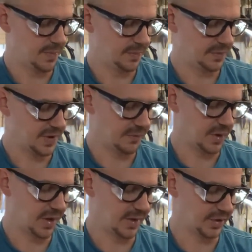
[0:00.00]
different
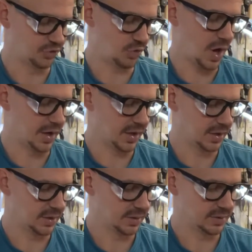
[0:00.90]
electronic
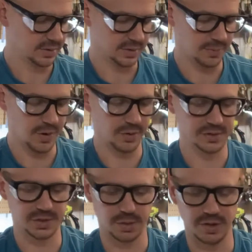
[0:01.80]
components
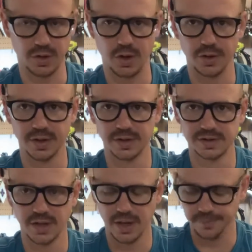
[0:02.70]
are going to be called is
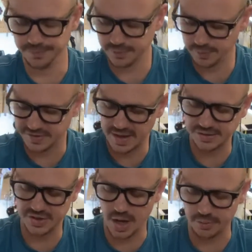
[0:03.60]

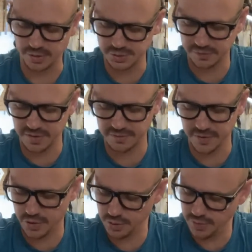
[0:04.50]
potentiometers. So we've got the
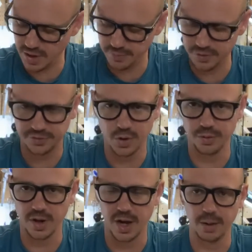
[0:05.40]
volume knob and a tone
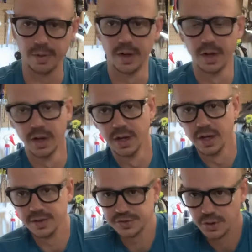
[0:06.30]
knob.
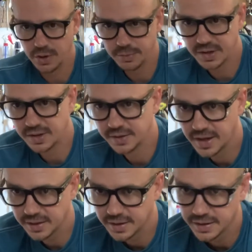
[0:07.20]
These are all going to be
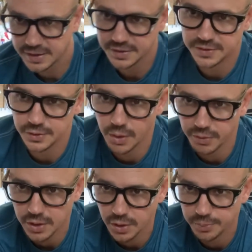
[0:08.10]
connected to what we
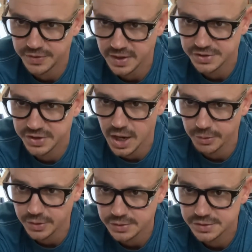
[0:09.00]
call
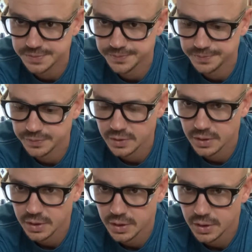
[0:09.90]
potentiometers,
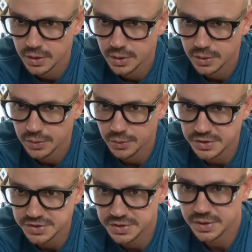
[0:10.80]
which